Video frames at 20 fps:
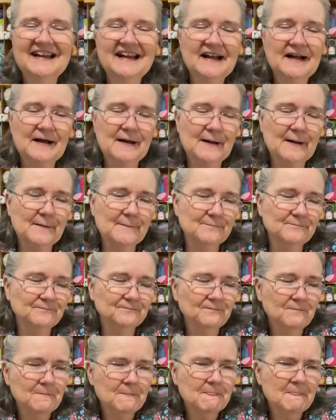And
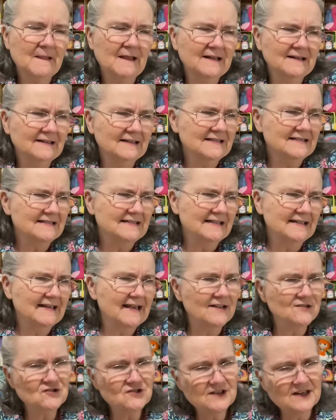let's see.
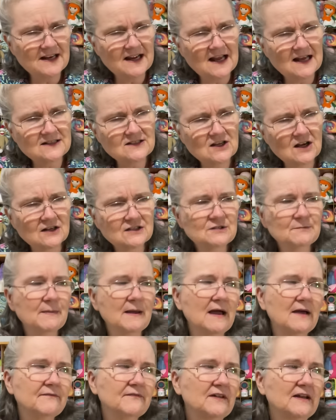Yesterday, I talked
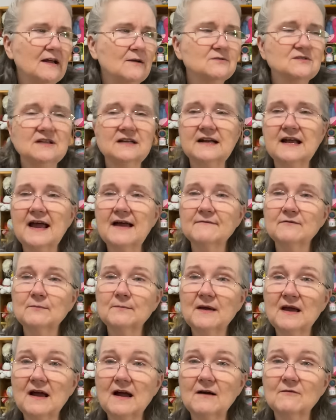about that I was going to have
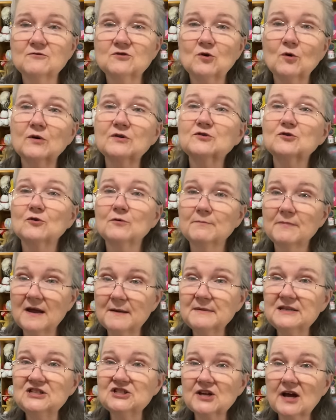I was going to a
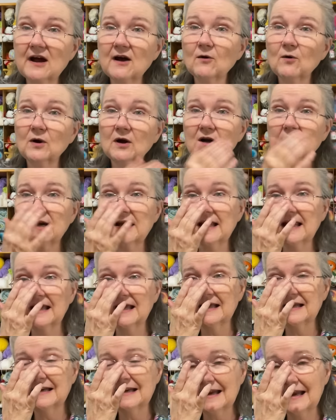baby shower,
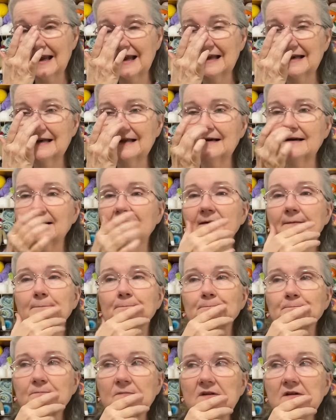and
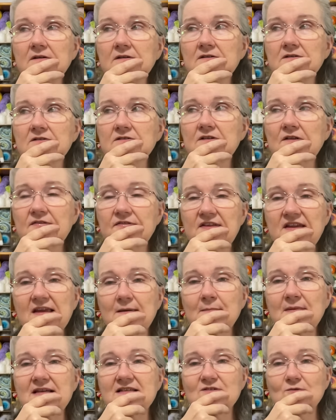the
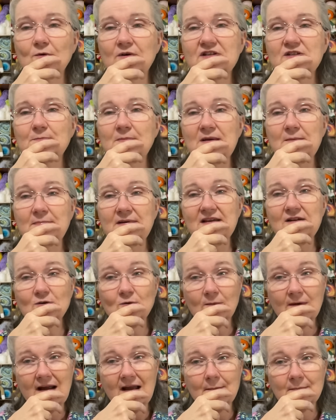theme is going to be Peter
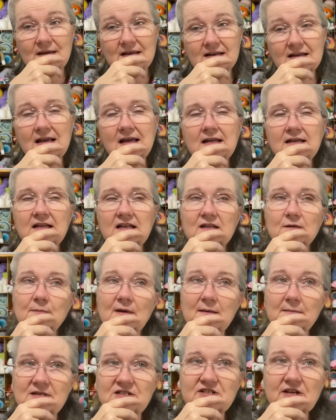Rabbit. Now, the
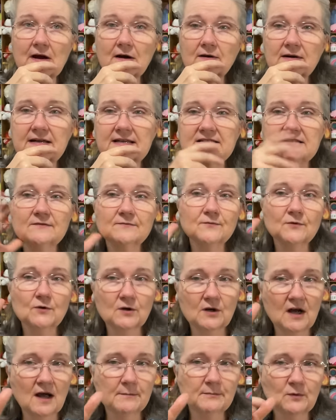baby shower isn't for a
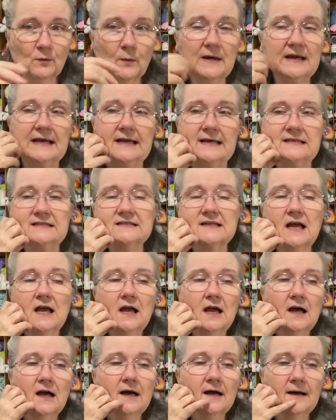couple of weeks,
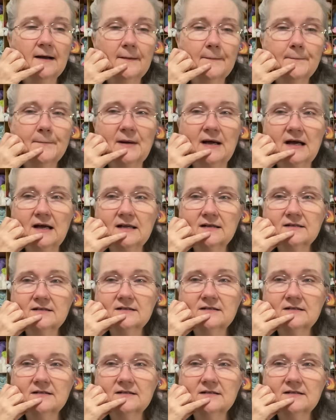but